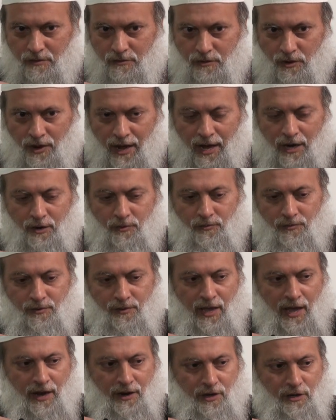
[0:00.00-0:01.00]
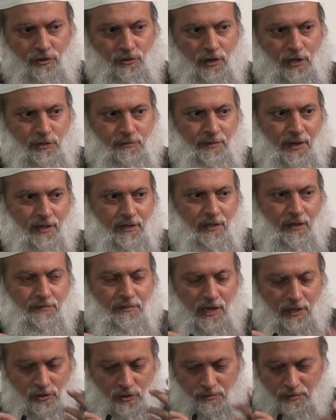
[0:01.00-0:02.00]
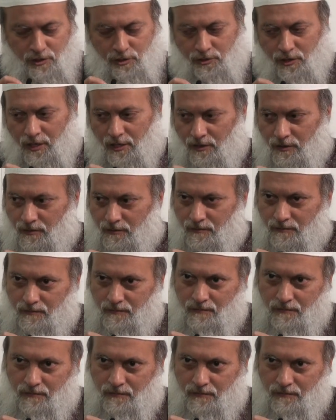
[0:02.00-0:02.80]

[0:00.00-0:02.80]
So how can you expect them not to betray you?